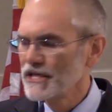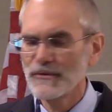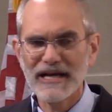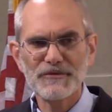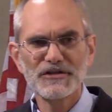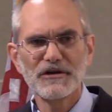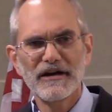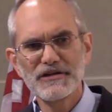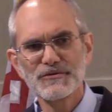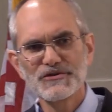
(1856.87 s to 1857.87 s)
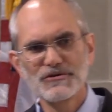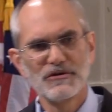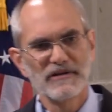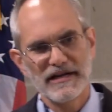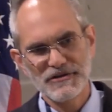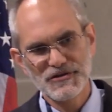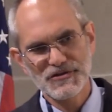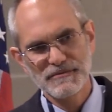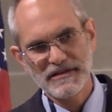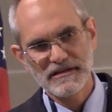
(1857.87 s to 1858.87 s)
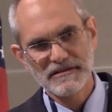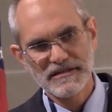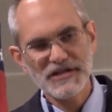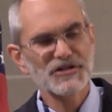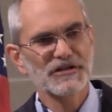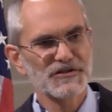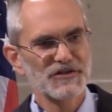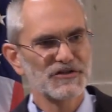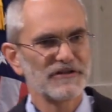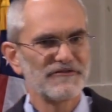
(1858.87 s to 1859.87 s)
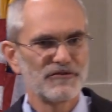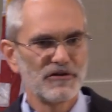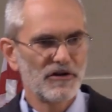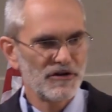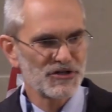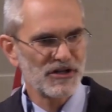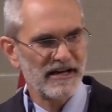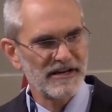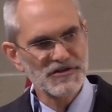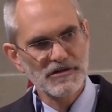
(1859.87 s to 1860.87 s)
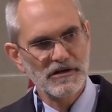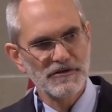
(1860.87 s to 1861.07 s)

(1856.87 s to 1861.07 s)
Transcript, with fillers: you know, when I was in graduate school, I used to be a teaching assistant for a large class